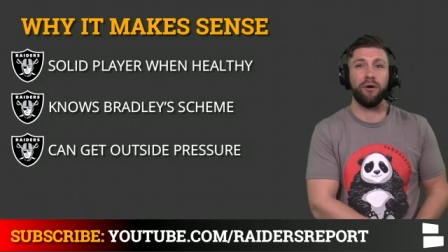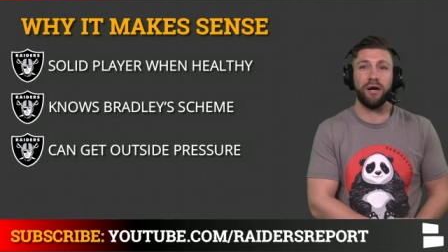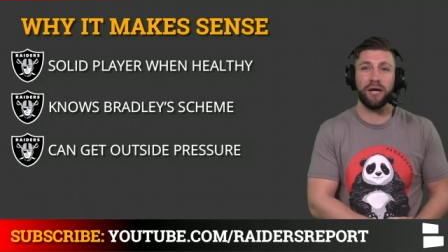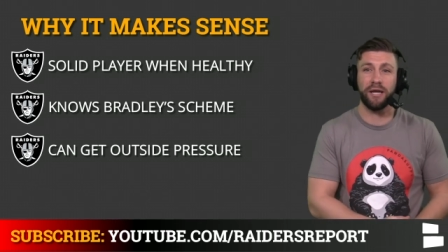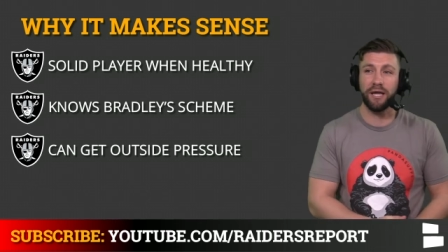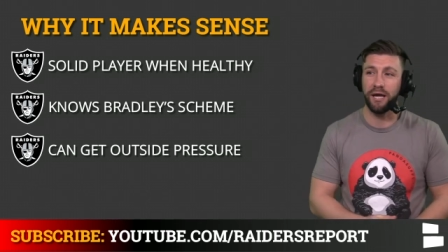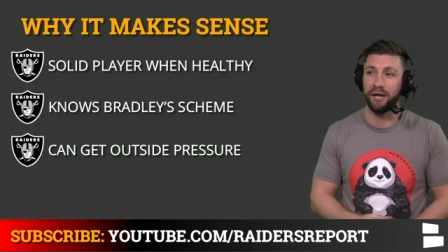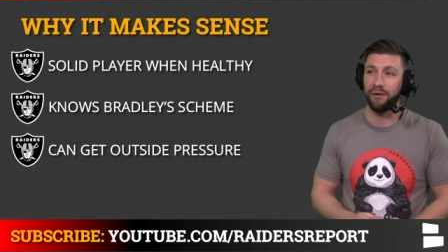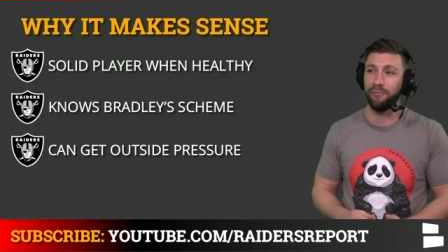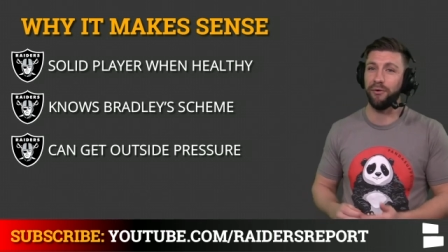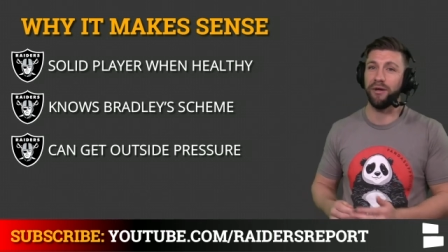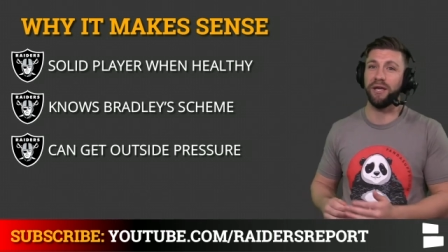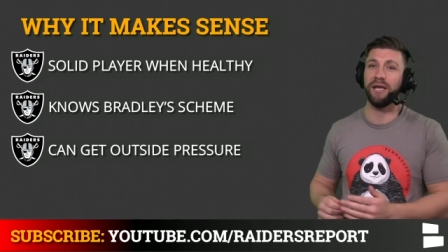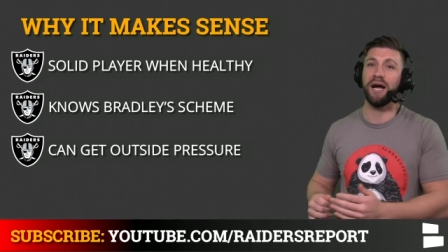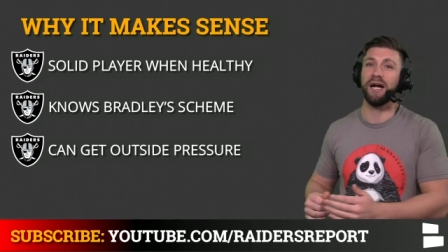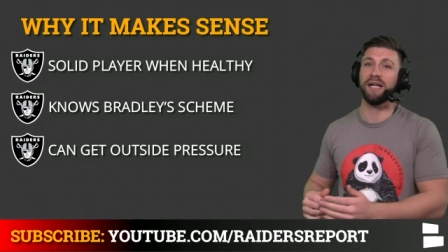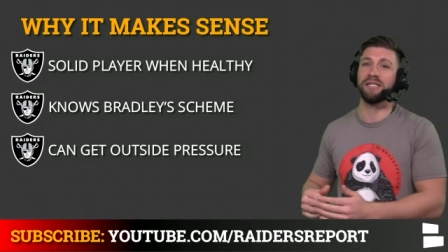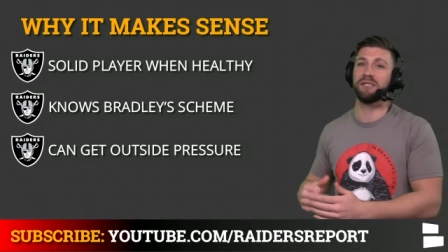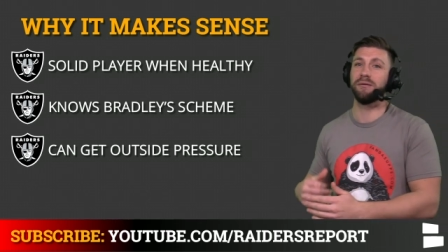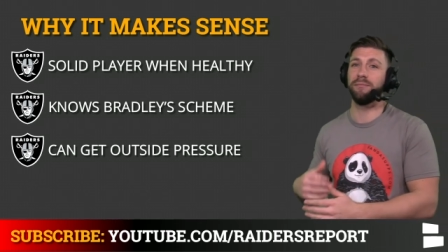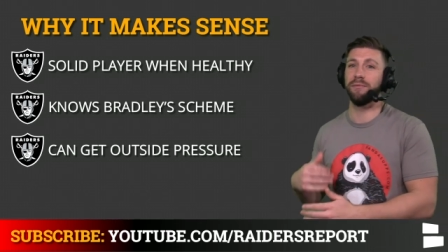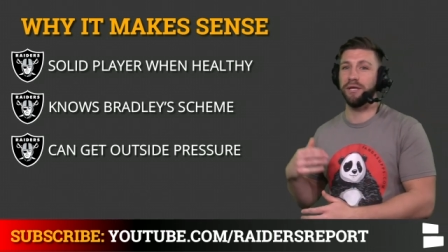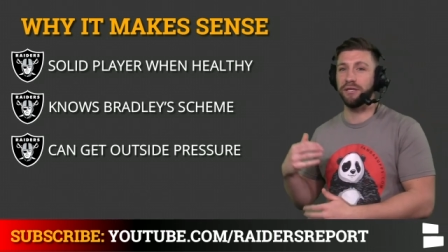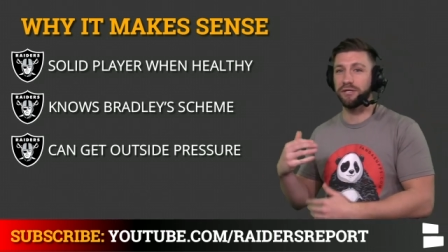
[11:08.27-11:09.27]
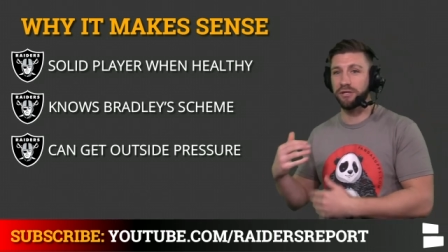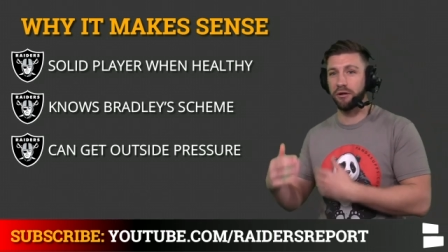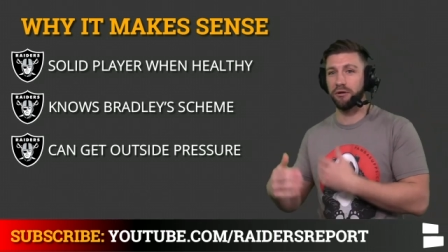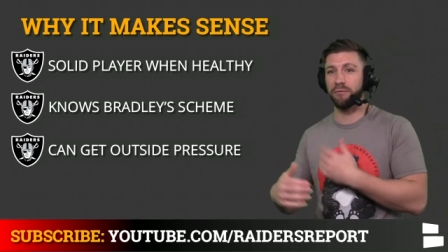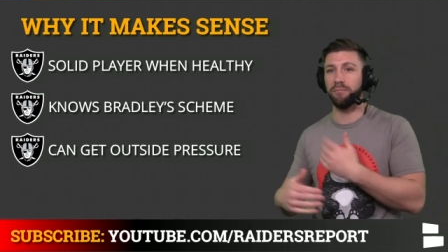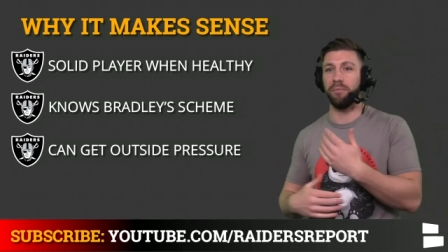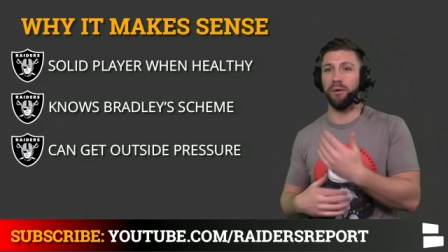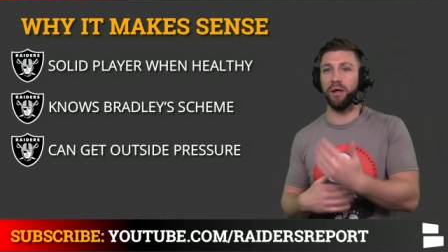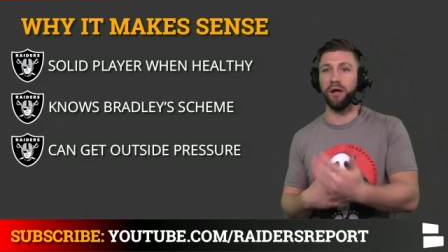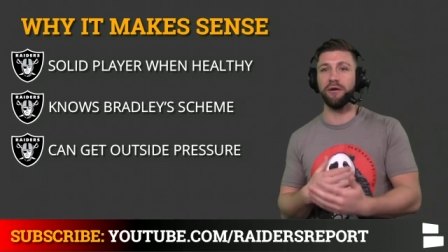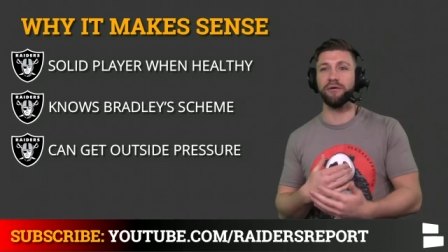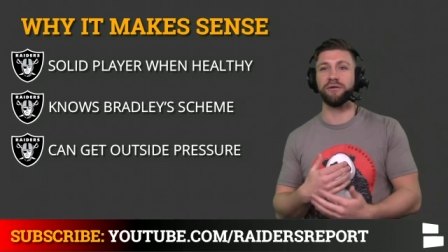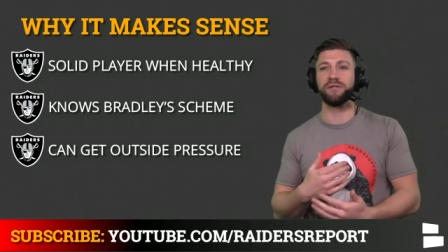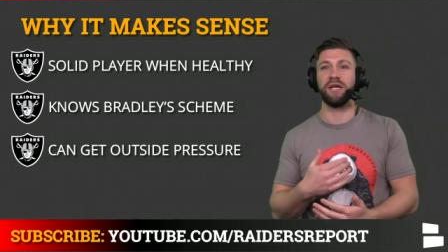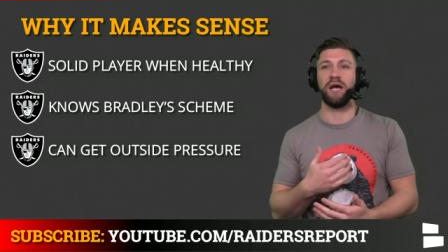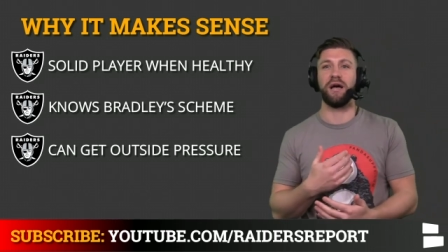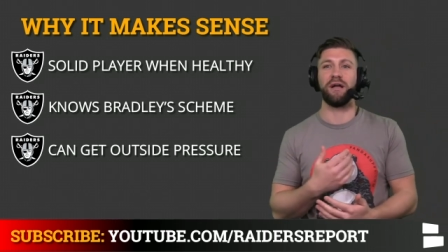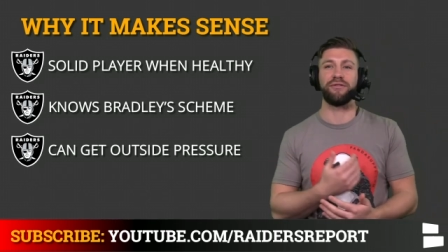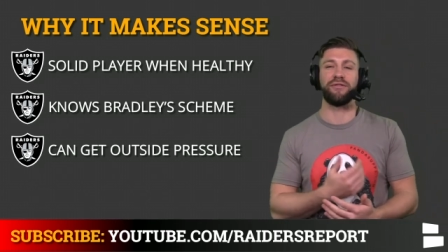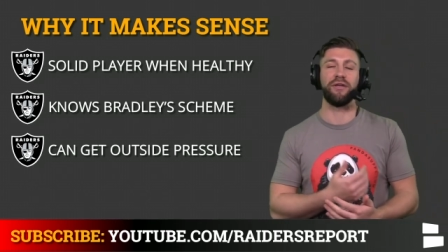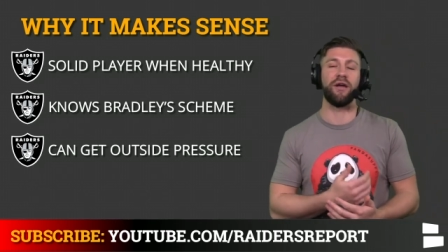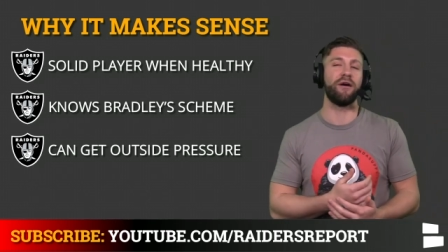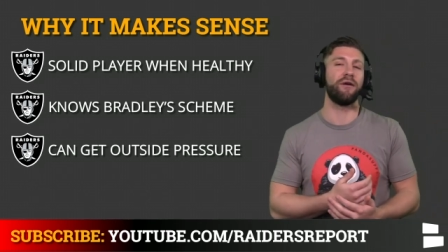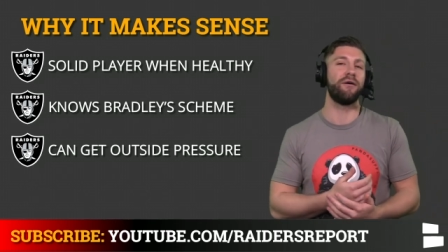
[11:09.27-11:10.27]
again, we got some of these other players
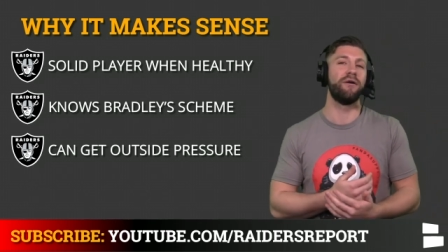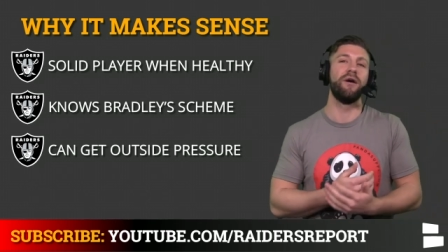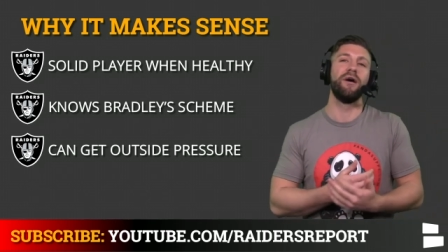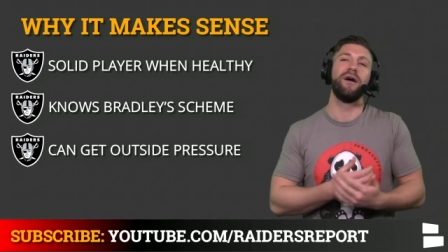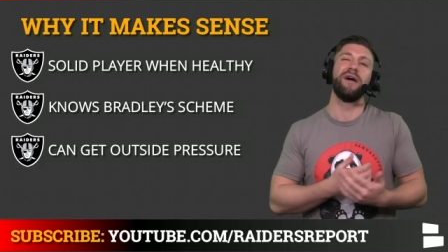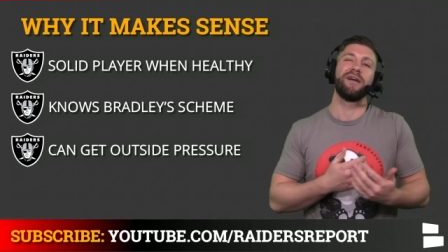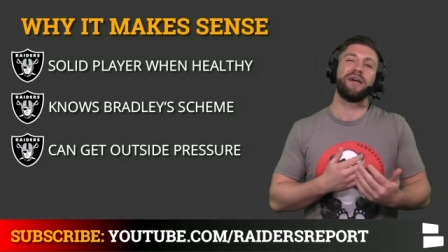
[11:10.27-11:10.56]
out there.